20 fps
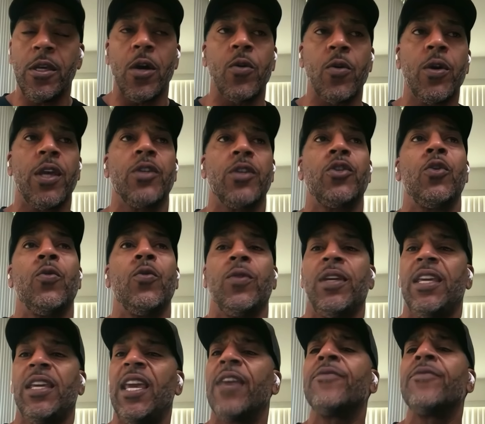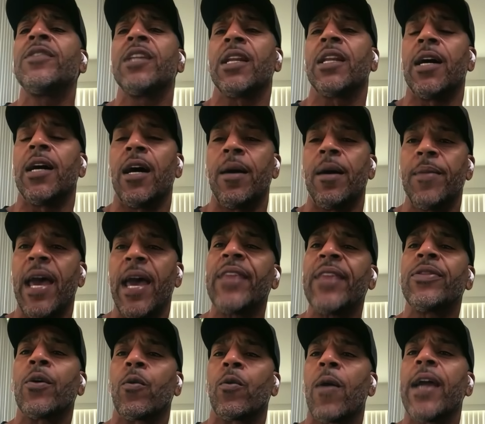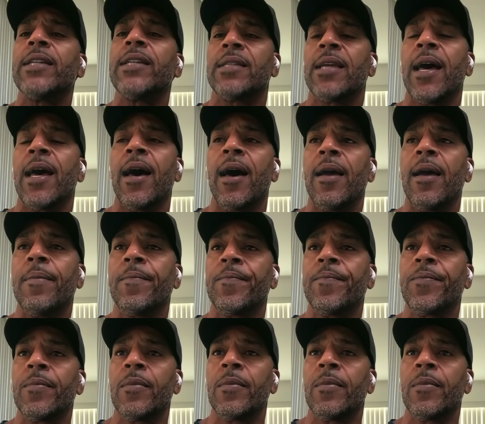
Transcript: Jokic who gives it up at the right time,